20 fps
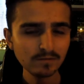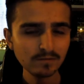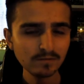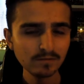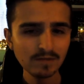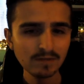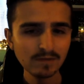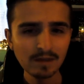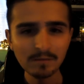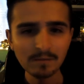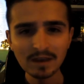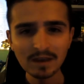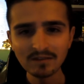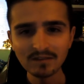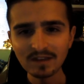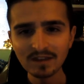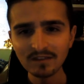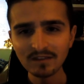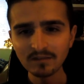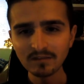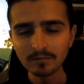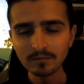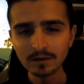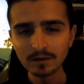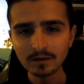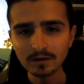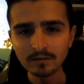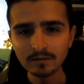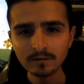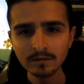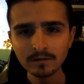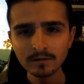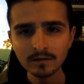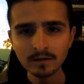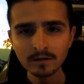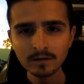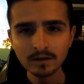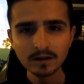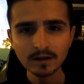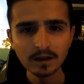that makes sense, but,
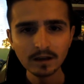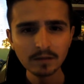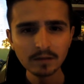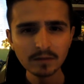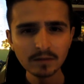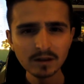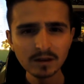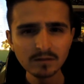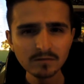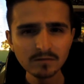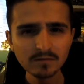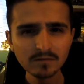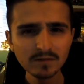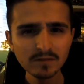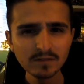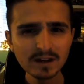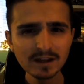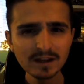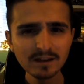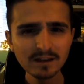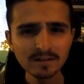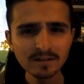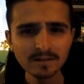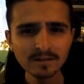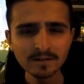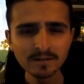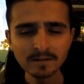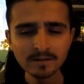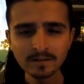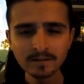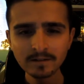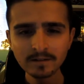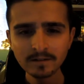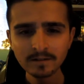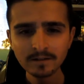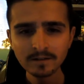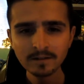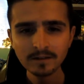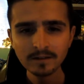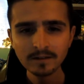you know, I'm the only, really?
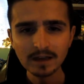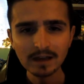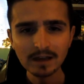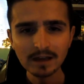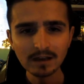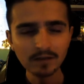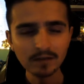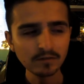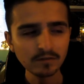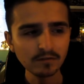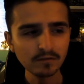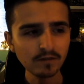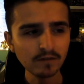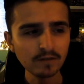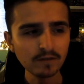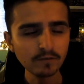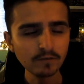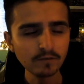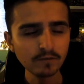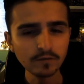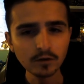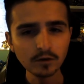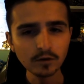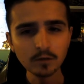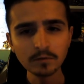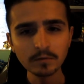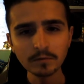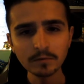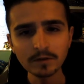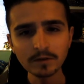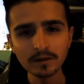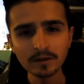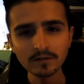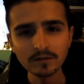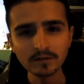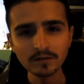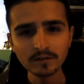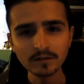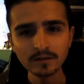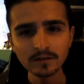I was just grateful for the compliment. I was
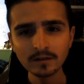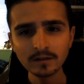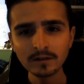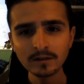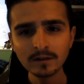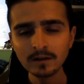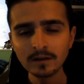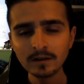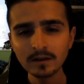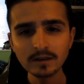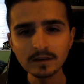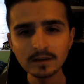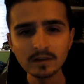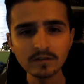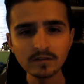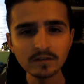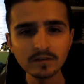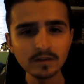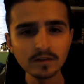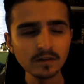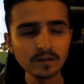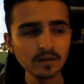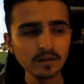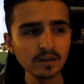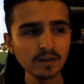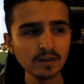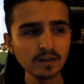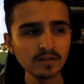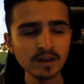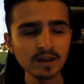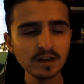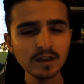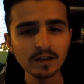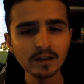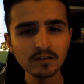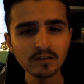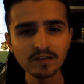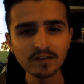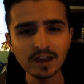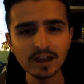just, this kid
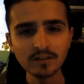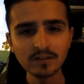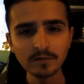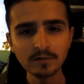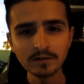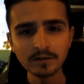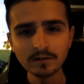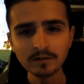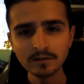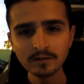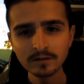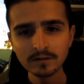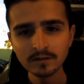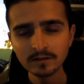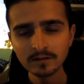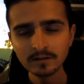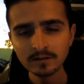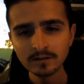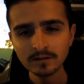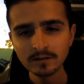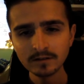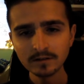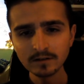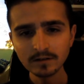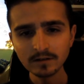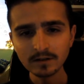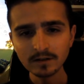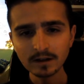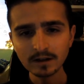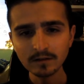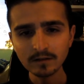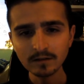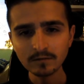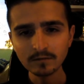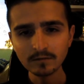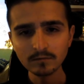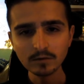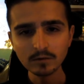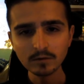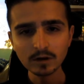understands me, like,
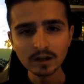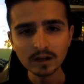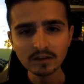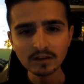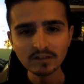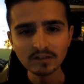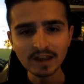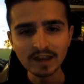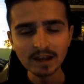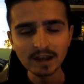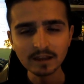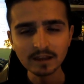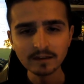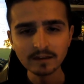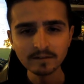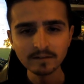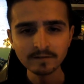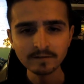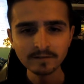we've got an understanding here.